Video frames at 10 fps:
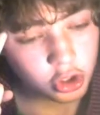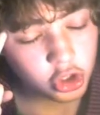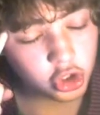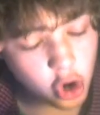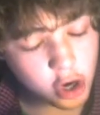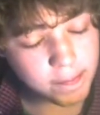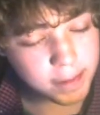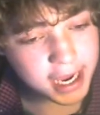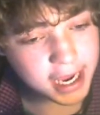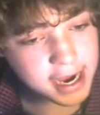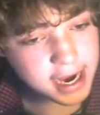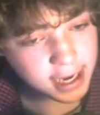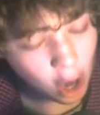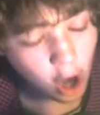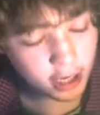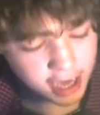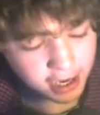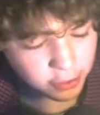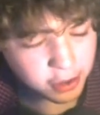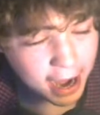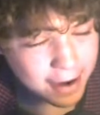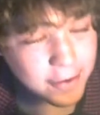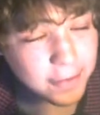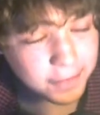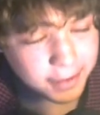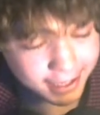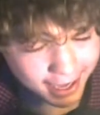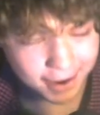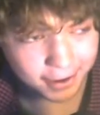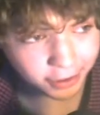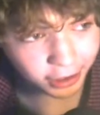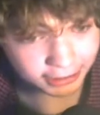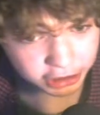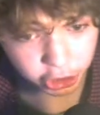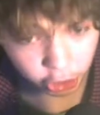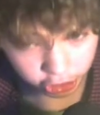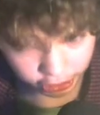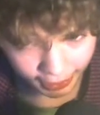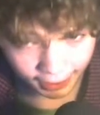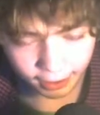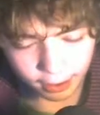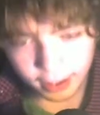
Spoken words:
should be content creator of the year, let's just say.